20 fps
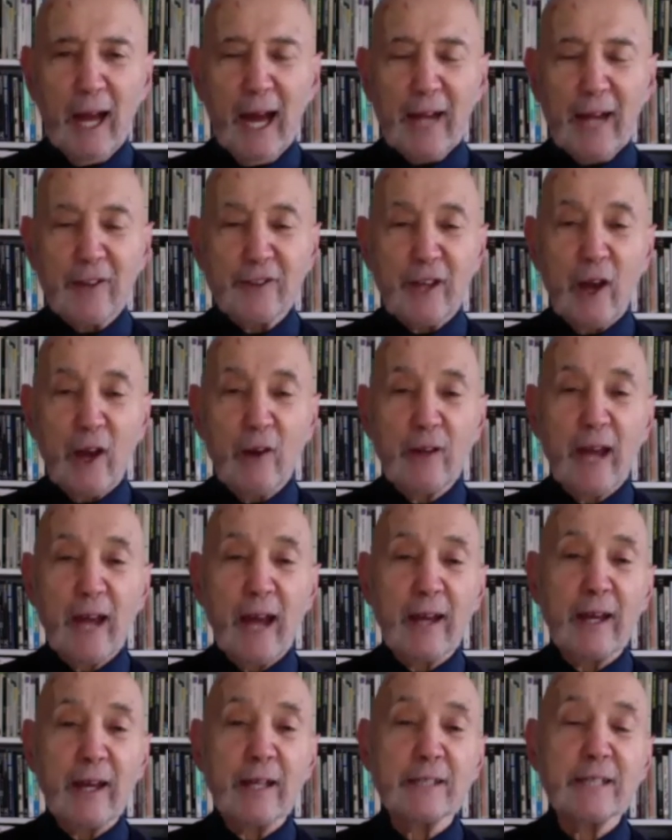And you say, okay,
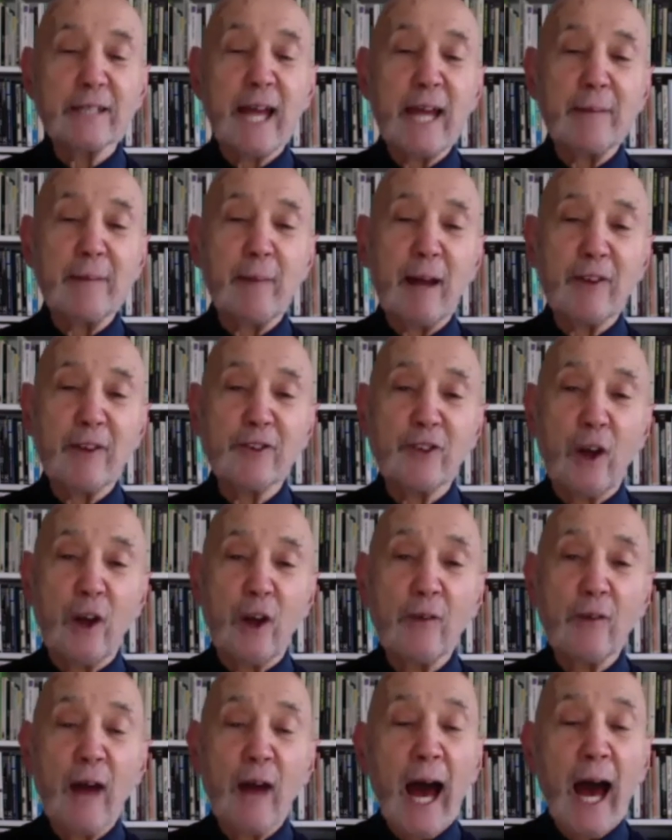I'm going to take
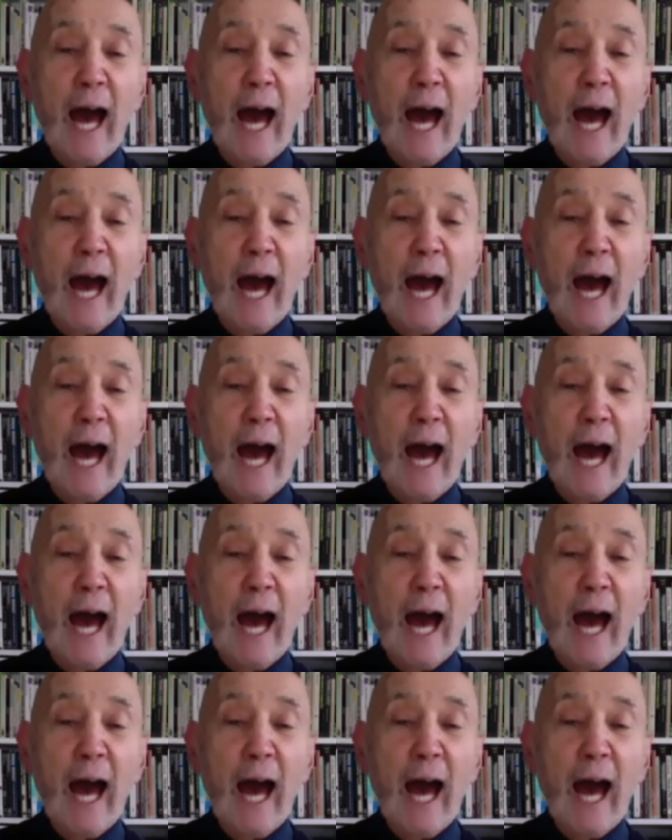myself.